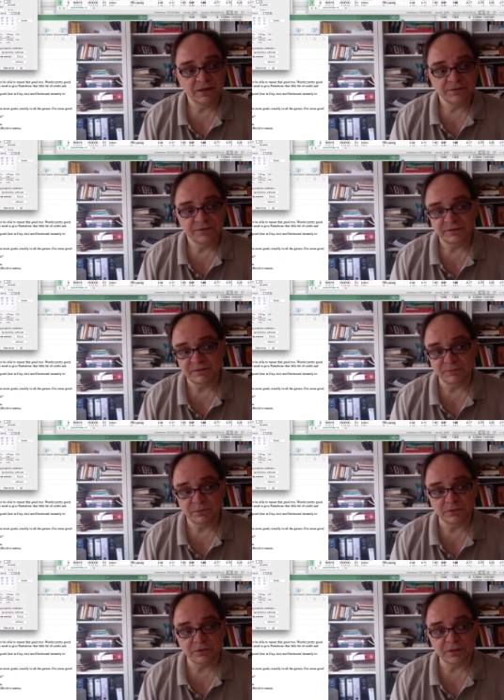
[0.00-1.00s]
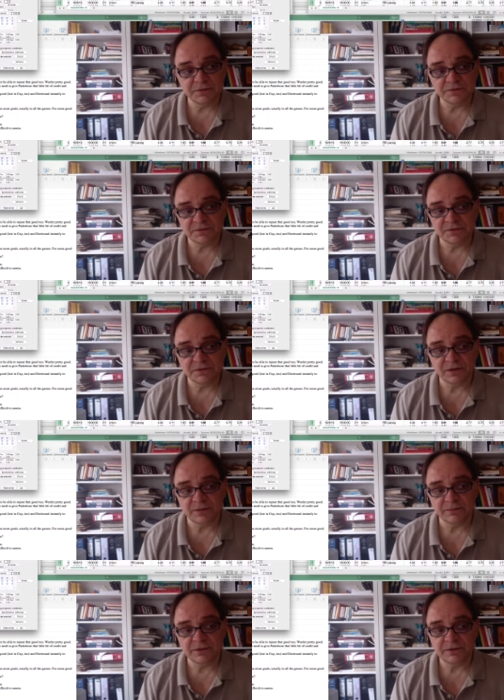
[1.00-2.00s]
this is more or less the
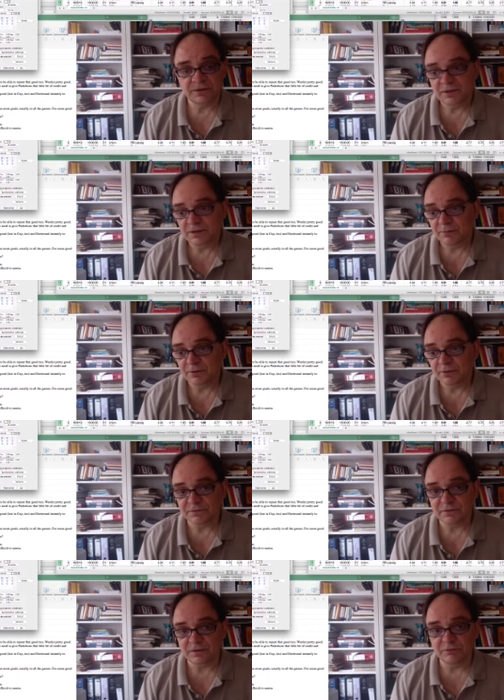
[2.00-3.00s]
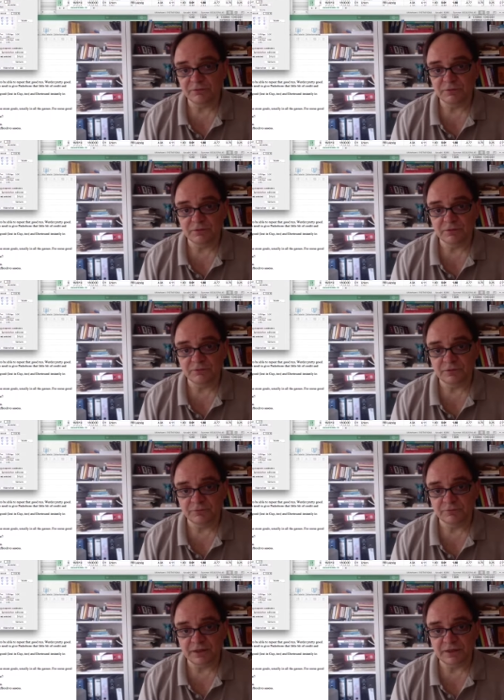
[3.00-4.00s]
derby. Because if you
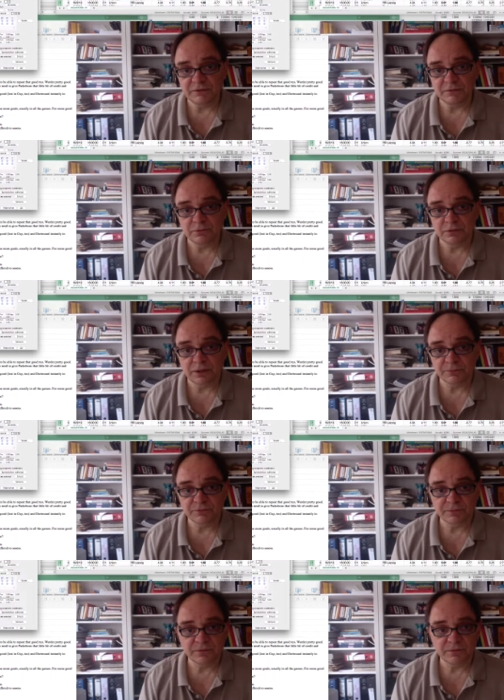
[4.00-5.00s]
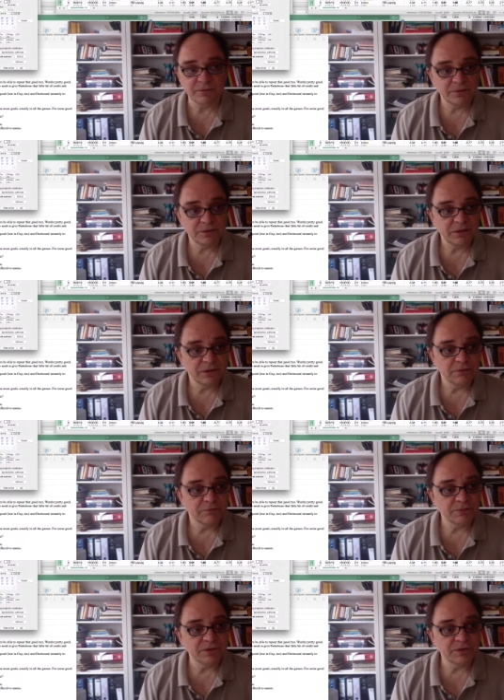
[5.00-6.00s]
find two clubs from
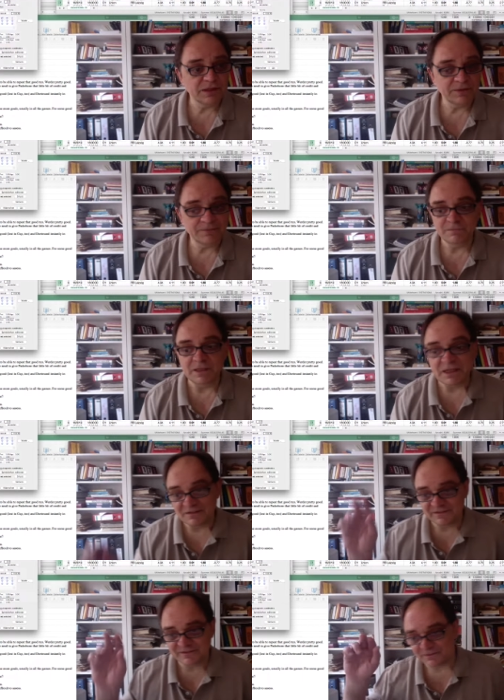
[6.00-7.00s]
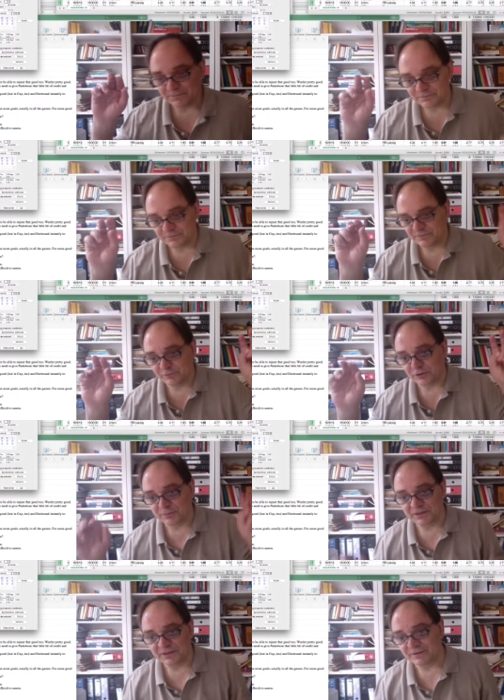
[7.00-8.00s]
the East, former
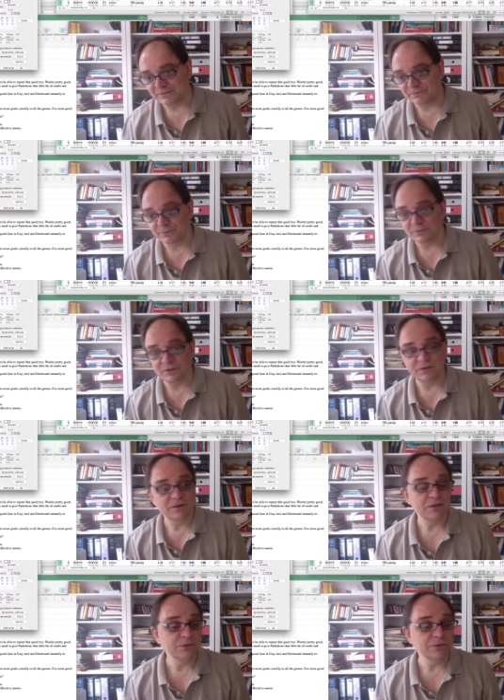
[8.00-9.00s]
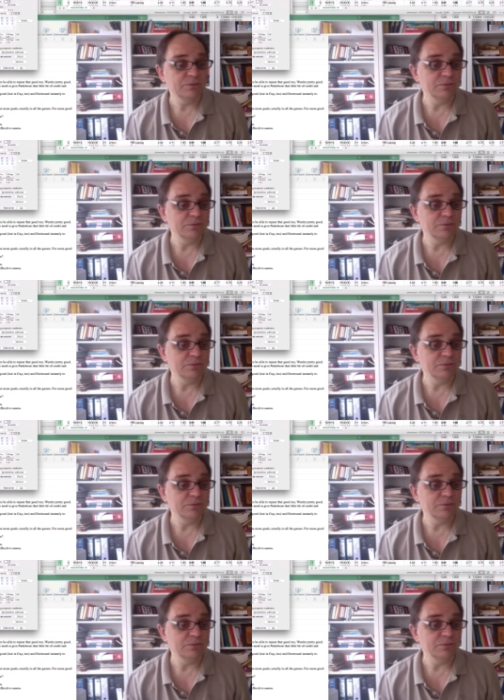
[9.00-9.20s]
East, from the new